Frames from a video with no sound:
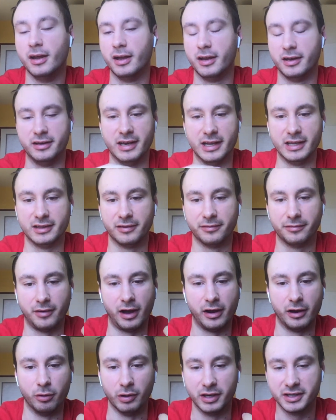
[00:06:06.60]
native
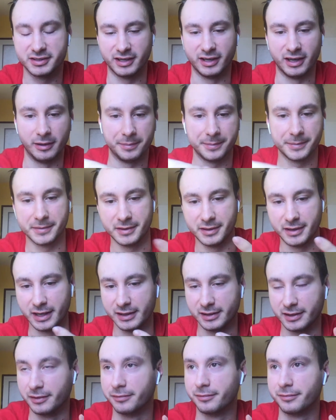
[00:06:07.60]
iOS app,
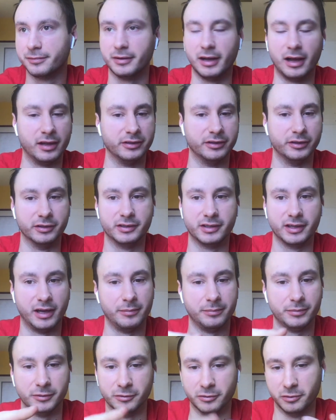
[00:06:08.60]
native Android
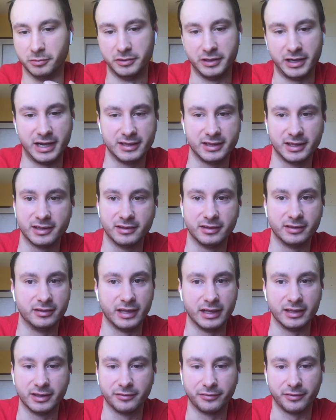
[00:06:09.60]
app,
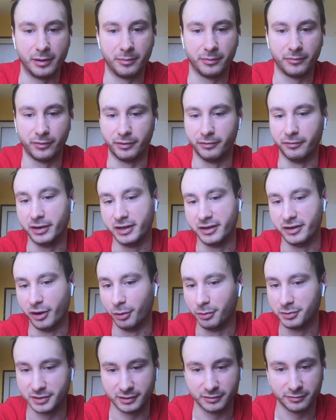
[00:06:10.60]
native app for
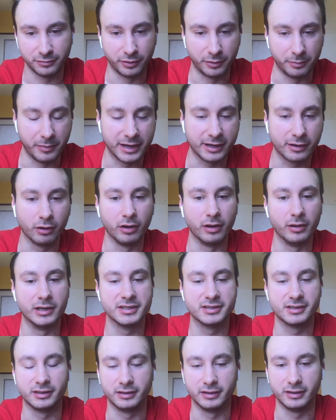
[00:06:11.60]
Windows and for Mac
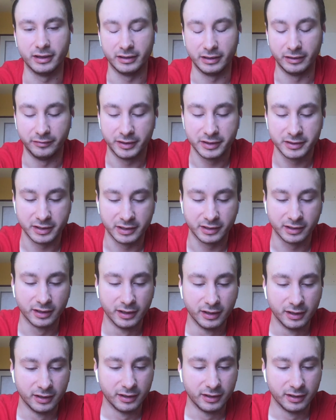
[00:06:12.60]
OS and everything.